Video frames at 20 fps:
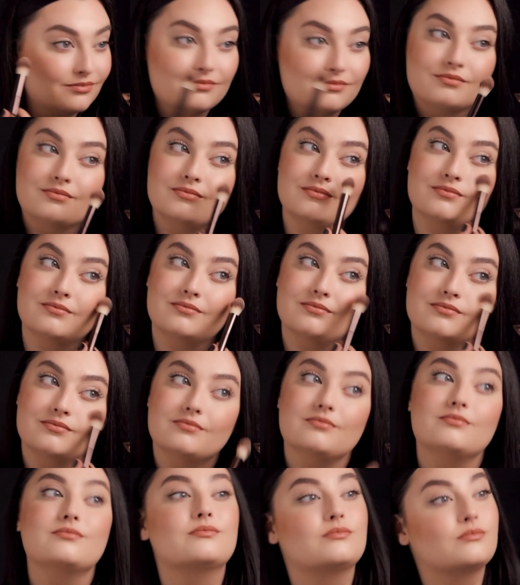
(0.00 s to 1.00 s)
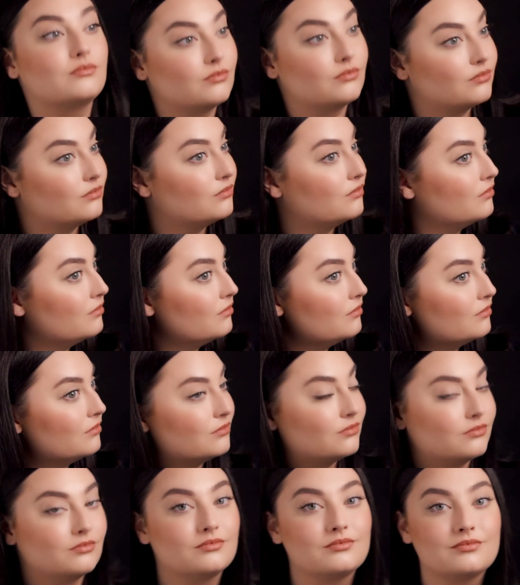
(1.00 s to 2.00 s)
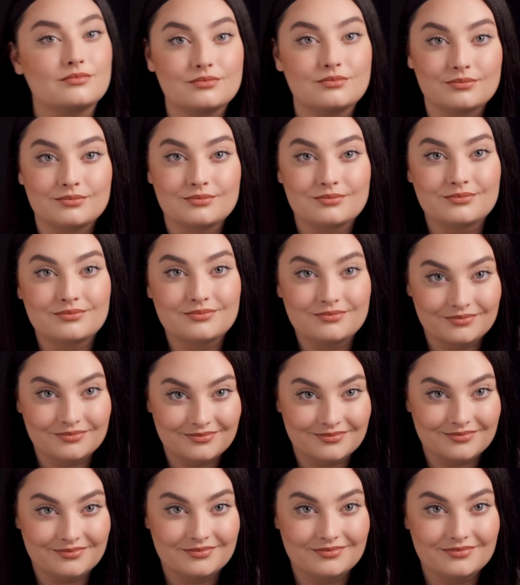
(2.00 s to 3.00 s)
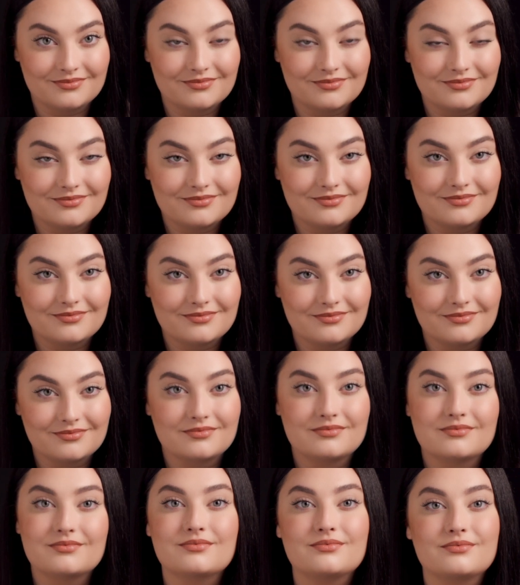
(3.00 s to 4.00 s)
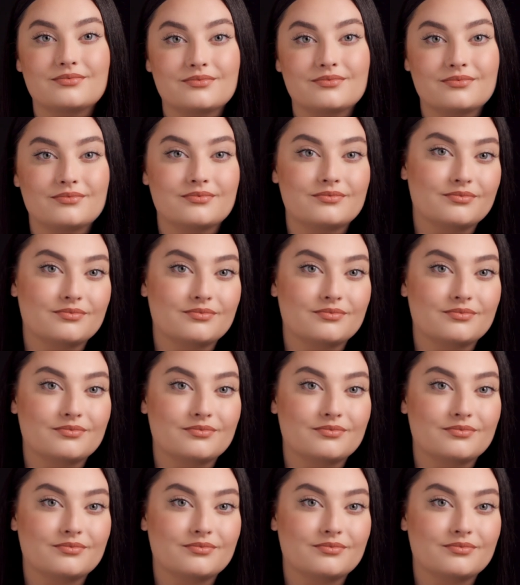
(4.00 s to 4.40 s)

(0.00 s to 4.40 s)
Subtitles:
(silence)